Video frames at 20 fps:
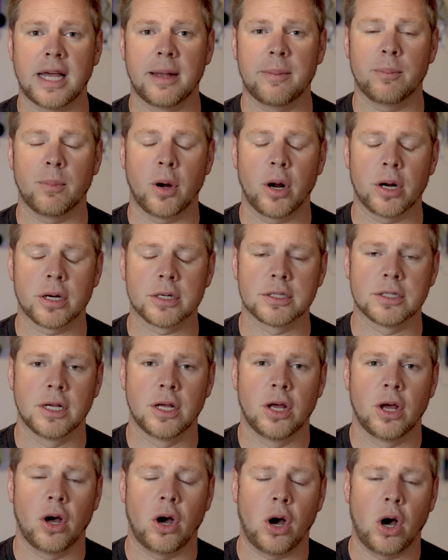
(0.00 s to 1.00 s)
I marked
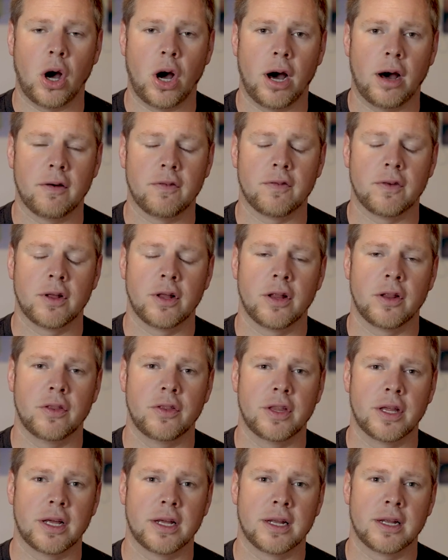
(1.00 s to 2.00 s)
off
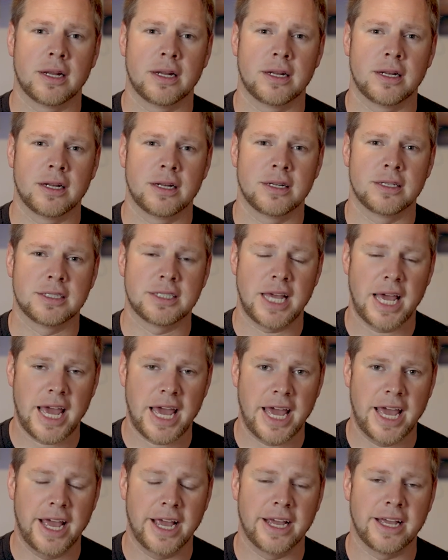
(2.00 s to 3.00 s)
the
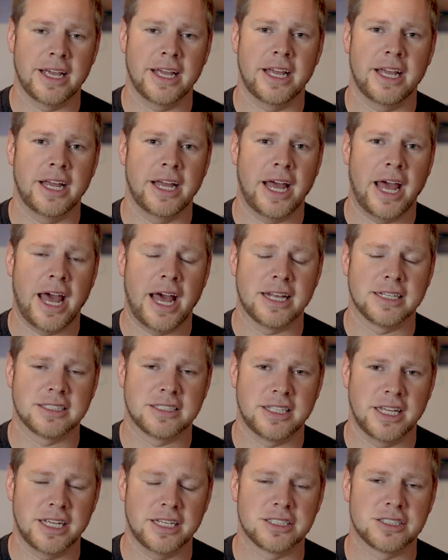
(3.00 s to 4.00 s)
tag as
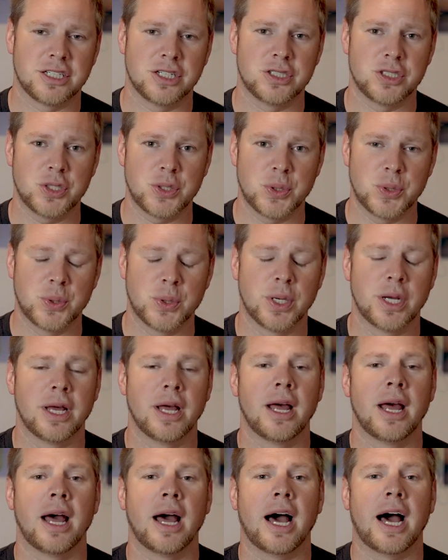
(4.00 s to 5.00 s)
things to do,
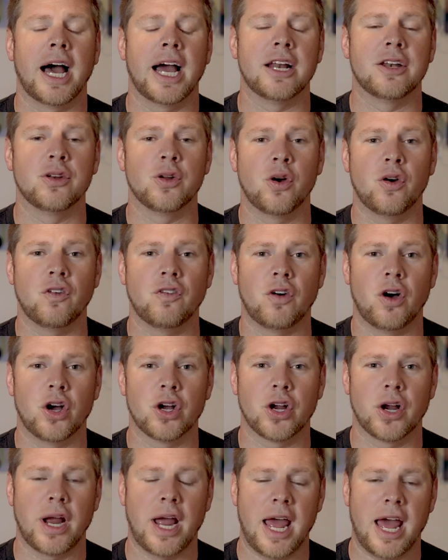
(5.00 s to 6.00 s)
I no
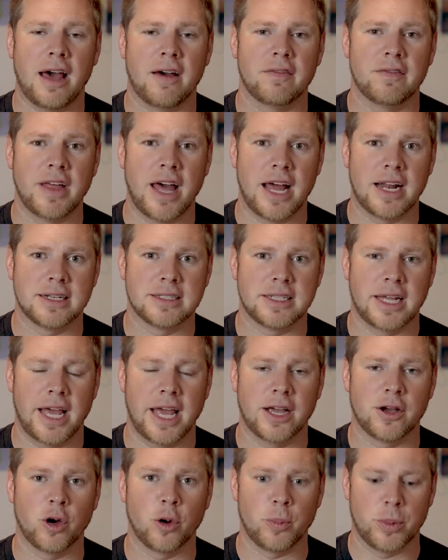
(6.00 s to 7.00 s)
longer have that
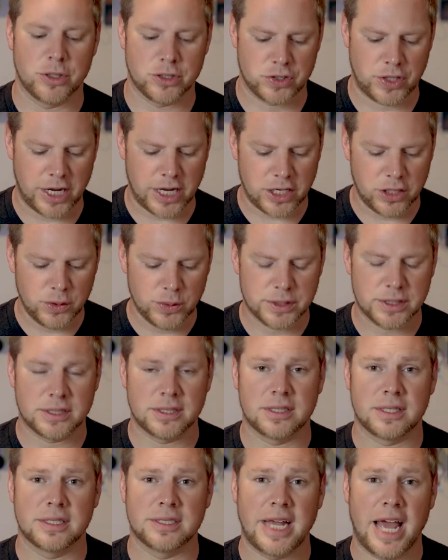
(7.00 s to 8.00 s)
tag open. So I can use this
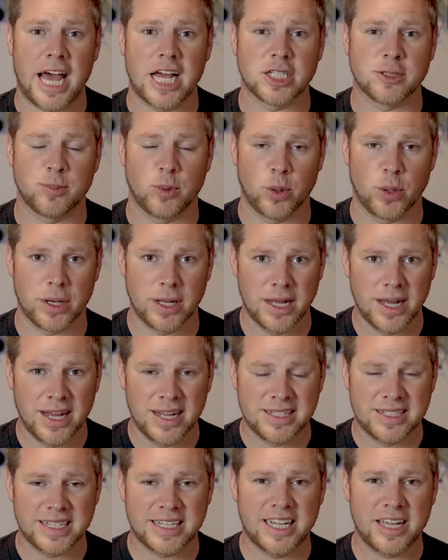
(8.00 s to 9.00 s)
as a dashboard
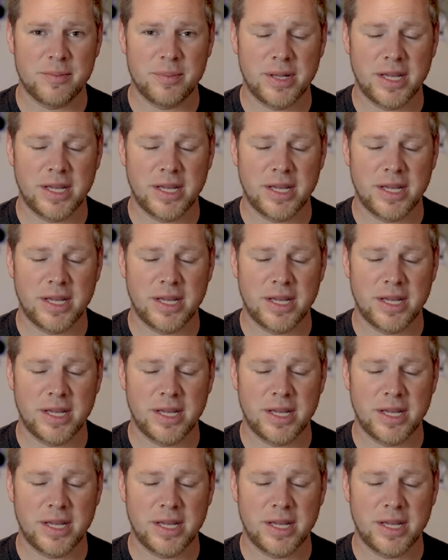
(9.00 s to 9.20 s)
to give